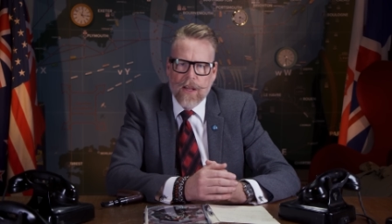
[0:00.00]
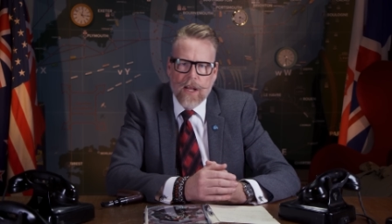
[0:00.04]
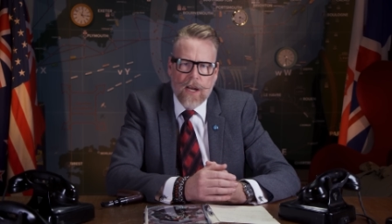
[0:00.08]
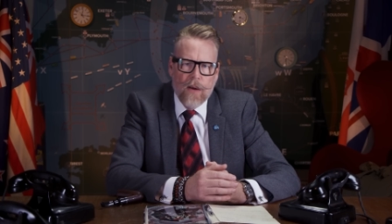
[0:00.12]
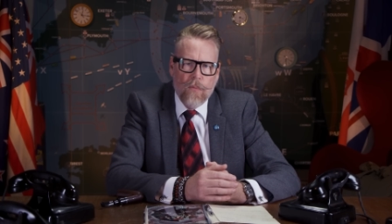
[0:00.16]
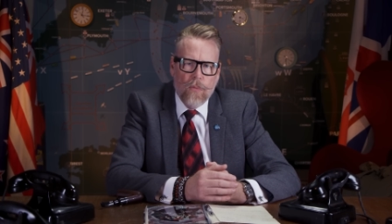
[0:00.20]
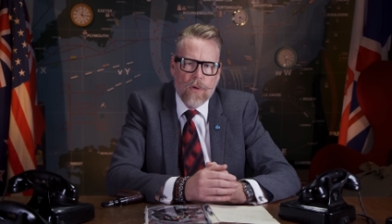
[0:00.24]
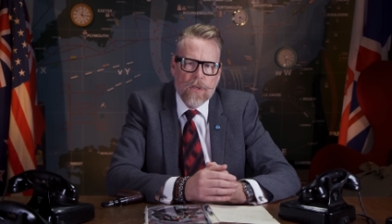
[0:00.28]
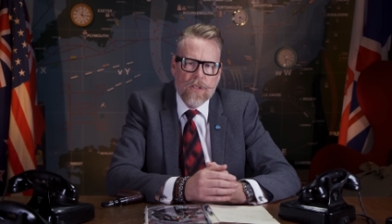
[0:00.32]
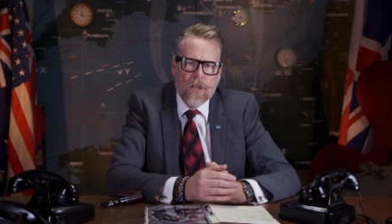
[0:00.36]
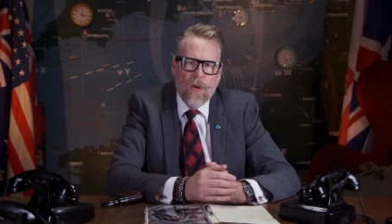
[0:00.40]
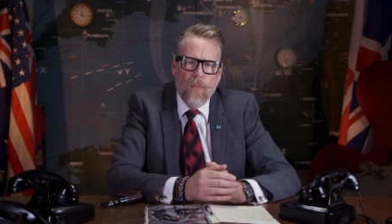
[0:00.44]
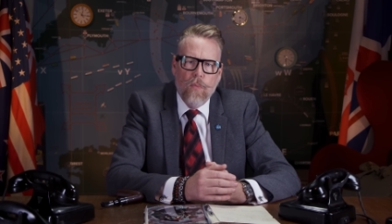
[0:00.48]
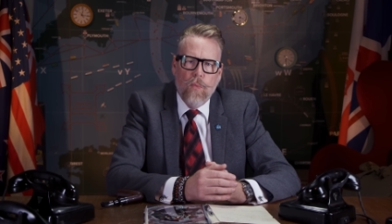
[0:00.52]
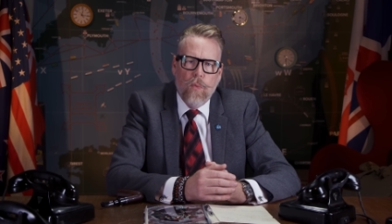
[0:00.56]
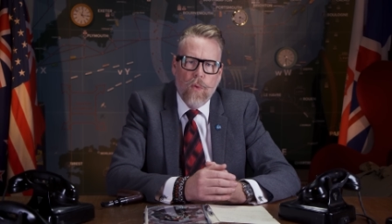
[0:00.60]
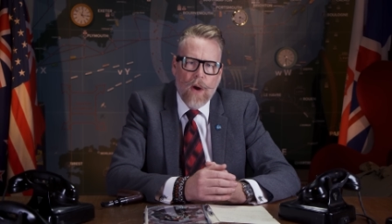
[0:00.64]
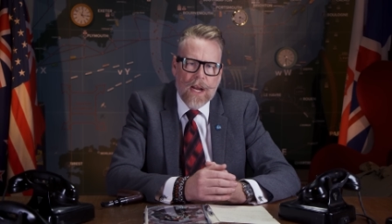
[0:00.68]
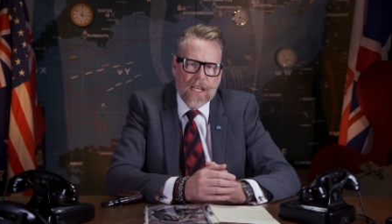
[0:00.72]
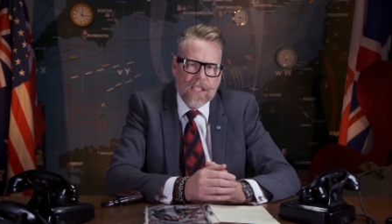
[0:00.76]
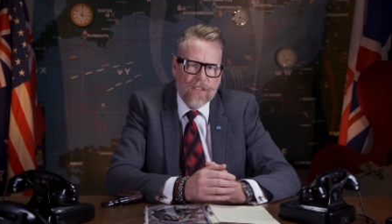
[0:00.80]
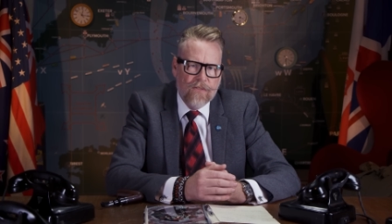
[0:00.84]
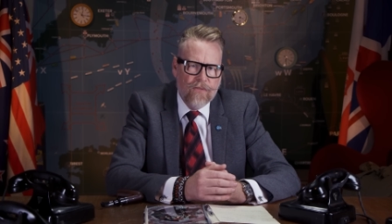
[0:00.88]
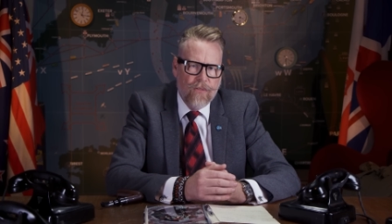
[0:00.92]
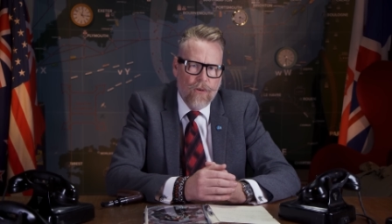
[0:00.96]
that it was a
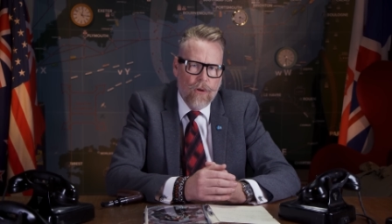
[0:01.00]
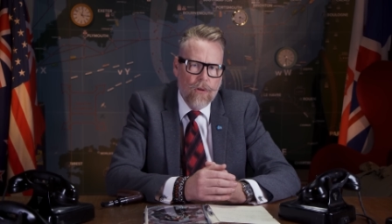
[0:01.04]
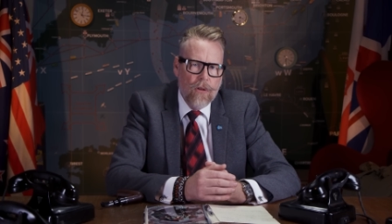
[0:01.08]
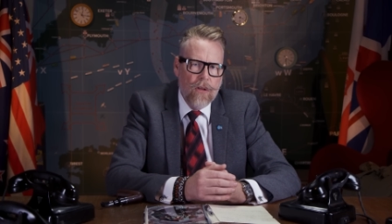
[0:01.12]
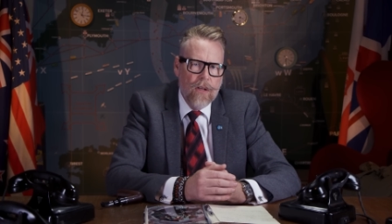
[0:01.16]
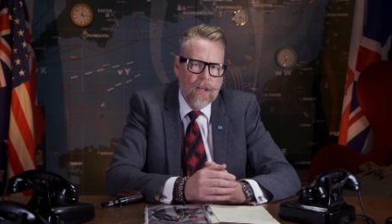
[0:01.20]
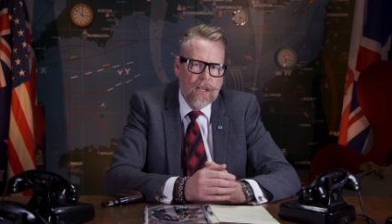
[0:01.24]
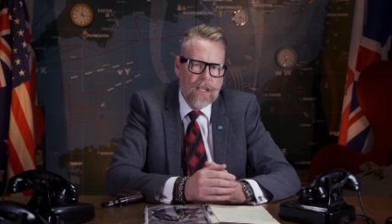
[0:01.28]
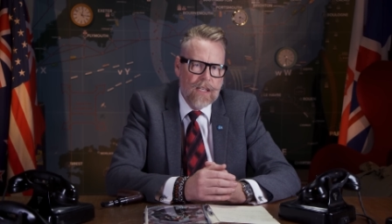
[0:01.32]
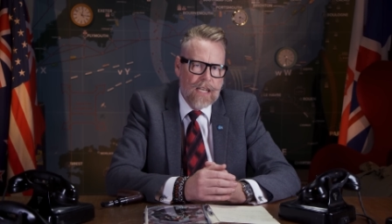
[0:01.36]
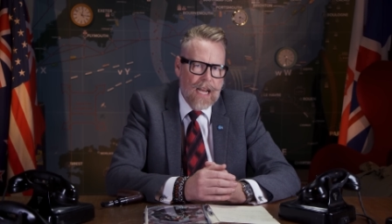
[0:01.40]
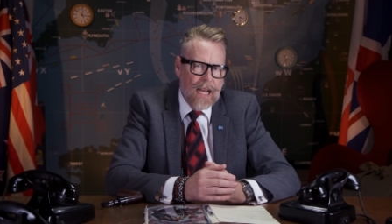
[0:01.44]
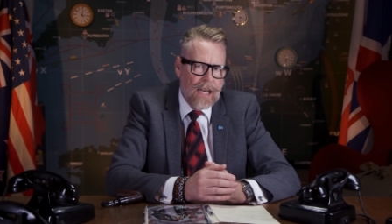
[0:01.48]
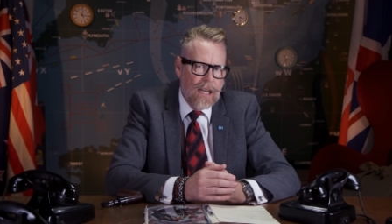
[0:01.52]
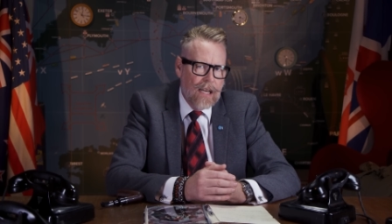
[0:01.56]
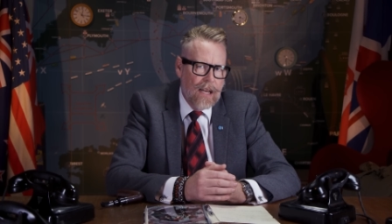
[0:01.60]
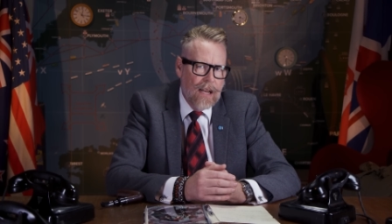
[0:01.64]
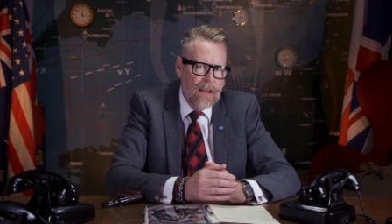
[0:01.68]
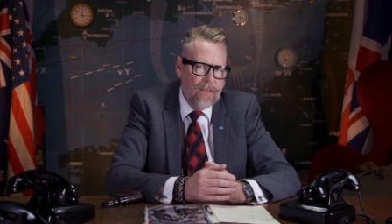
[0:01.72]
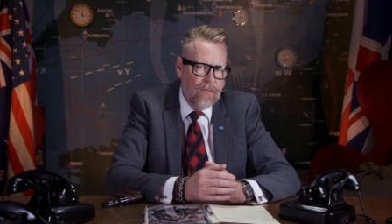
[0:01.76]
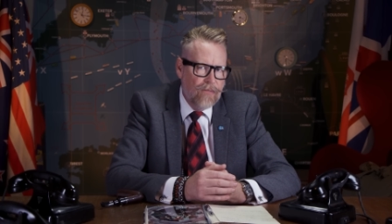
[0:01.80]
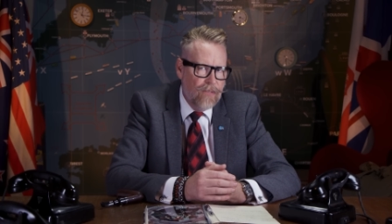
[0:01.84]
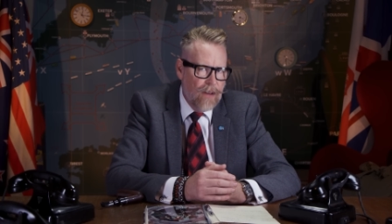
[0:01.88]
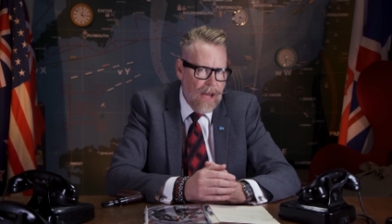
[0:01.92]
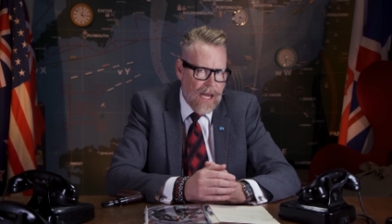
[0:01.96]
wasteful,
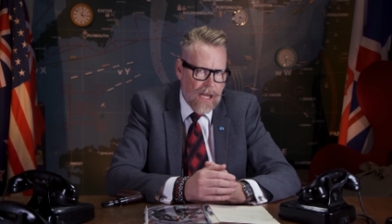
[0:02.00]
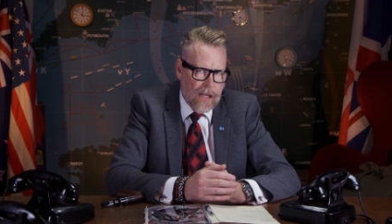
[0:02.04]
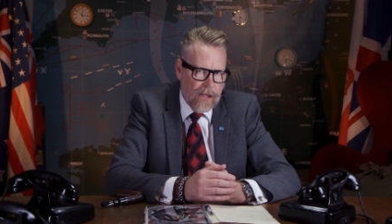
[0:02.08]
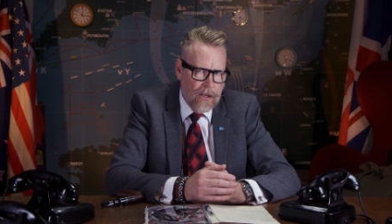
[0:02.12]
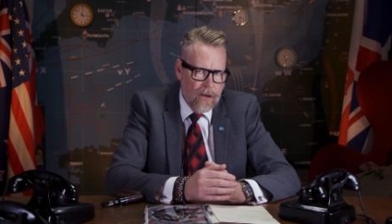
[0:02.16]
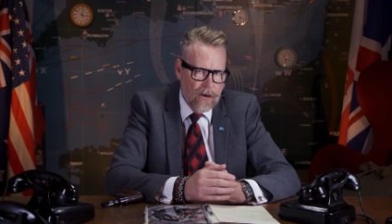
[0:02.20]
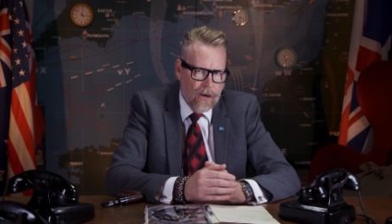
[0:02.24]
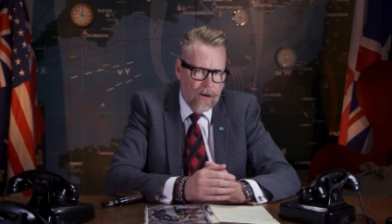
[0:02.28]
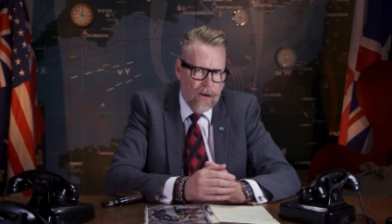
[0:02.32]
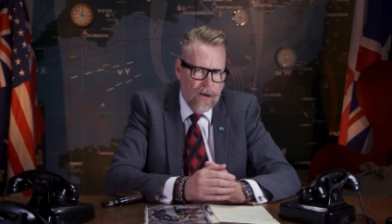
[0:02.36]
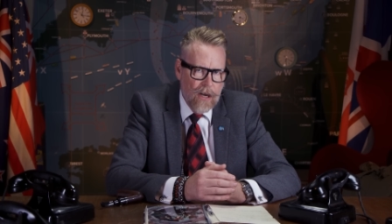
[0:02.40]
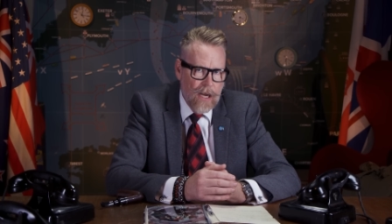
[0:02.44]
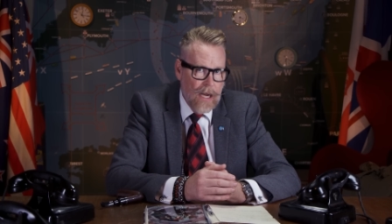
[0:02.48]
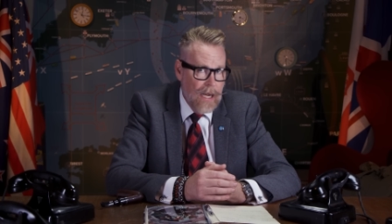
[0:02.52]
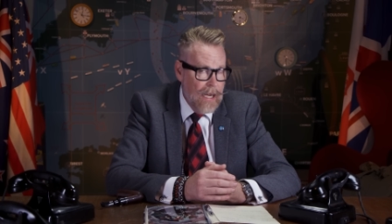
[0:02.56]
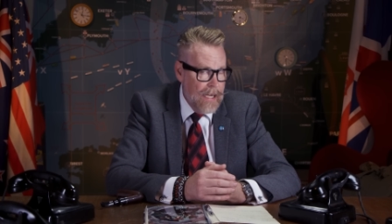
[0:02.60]
deadly failure.